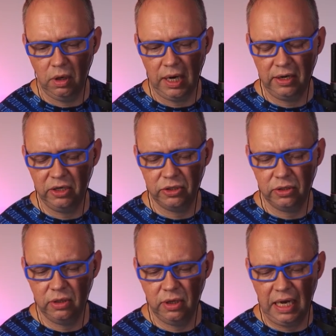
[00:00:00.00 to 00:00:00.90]
And
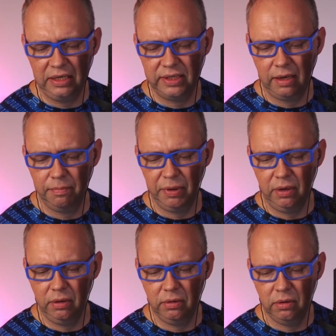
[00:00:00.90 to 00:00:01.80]
has that
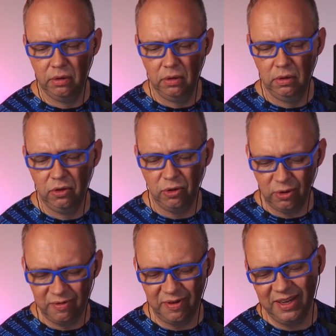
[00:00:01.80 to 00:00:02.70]
been good
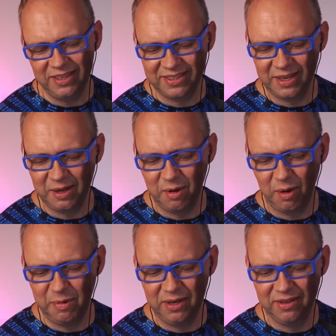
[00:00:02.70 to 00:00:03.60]
advice? I
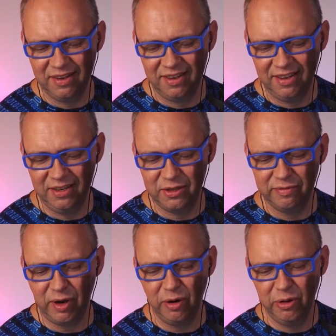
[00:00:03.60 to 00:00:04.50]
mean, is there
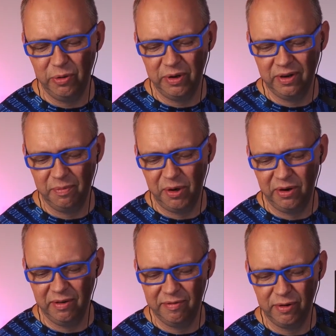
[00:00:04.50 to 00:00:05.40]
value in
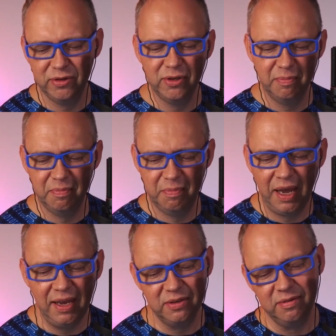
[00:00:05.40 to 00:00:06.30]
appearing first in
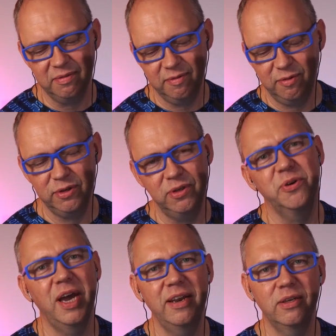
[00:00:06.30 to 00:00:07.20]
paid and first in
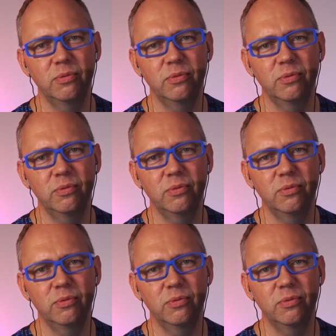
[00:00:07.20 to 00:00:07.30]
organic